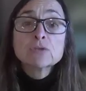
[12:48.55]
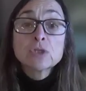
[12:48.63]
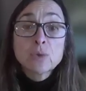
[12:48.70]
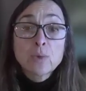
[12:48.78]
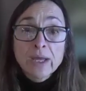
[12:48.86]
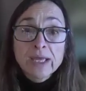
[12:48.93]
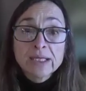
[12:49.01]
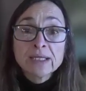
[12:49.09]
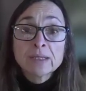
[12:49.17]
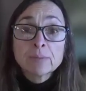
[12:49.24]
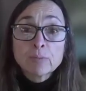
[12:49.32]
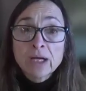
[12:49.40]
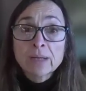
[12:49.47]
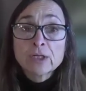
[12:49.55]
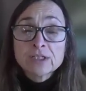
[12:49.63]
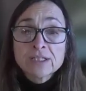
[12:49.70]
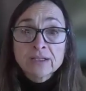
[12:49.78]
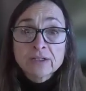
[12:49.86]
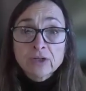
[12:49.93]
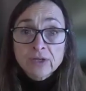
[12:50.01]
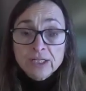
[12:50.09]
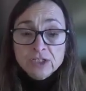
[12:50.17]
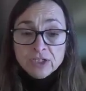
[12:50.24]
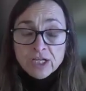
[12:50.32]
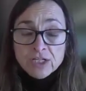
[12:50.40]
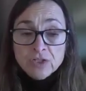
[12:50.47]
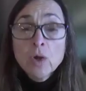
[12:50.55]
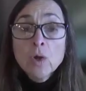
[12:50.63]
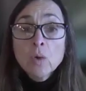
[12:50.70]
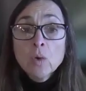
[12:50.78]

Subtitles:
208 in primary and secondary education.